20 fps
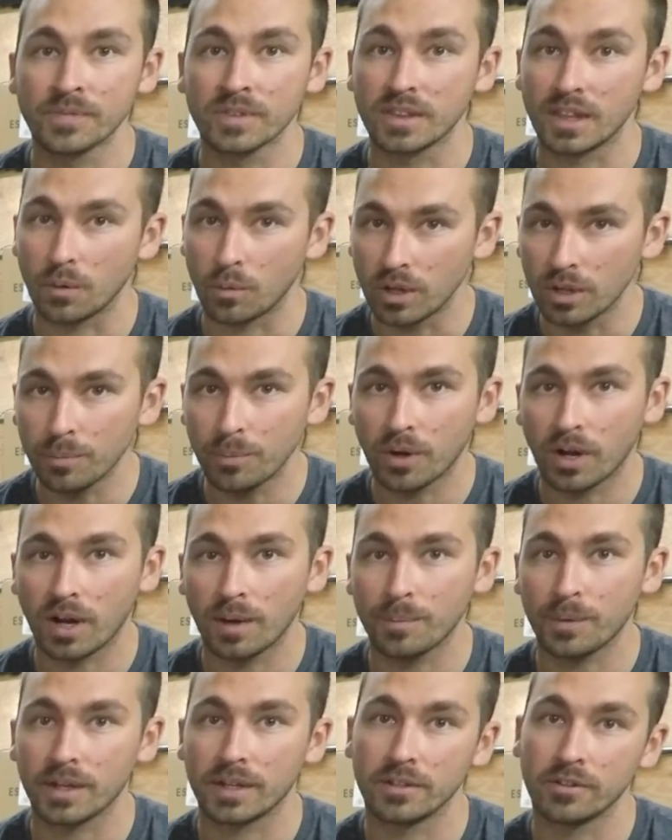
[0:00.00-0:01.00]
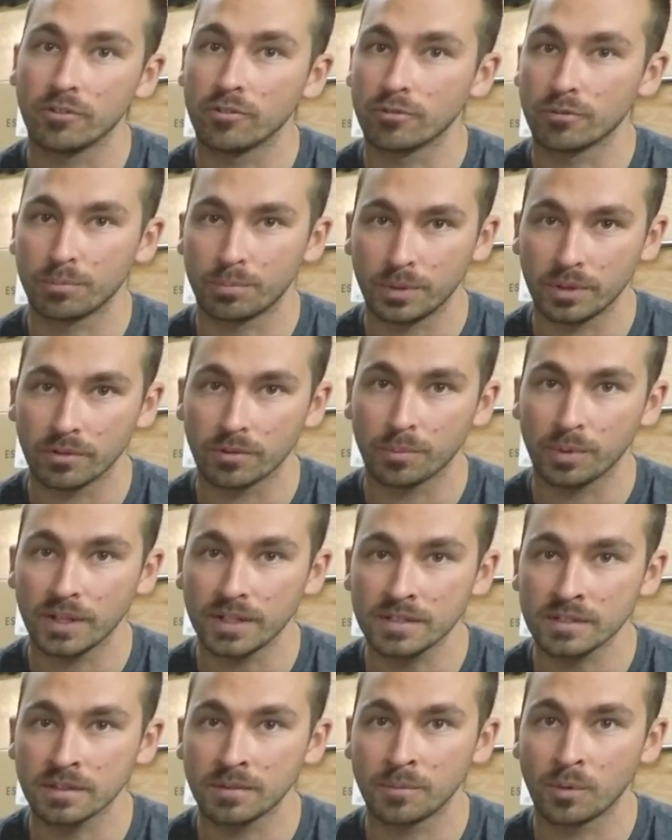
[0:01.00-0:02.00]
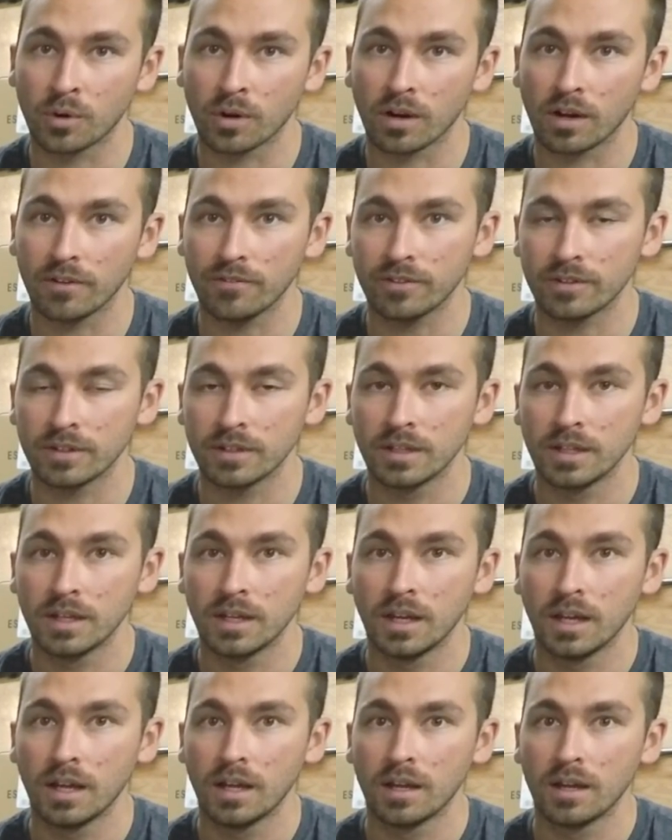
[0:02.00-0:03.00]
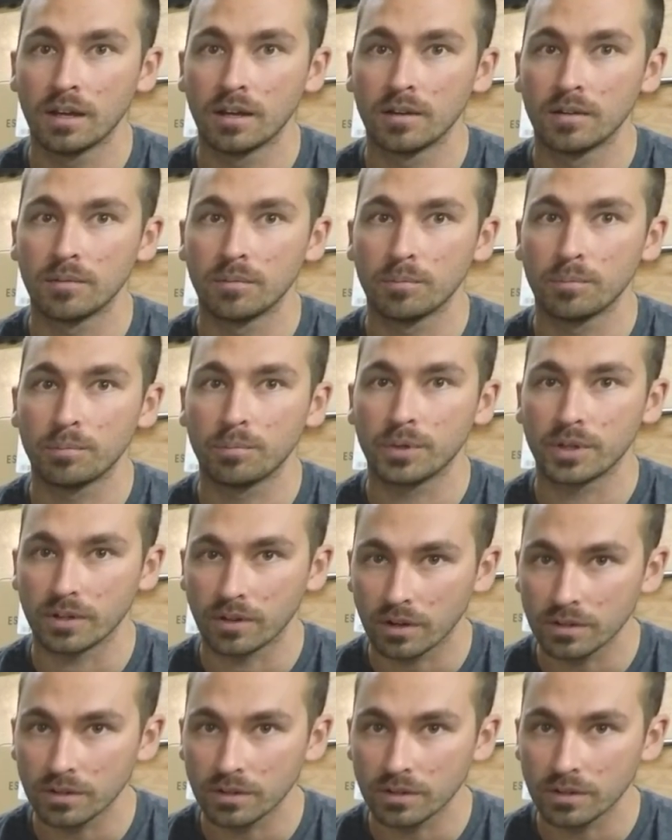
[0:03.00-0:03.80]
They will pop and you'll be replacing them more often, but you're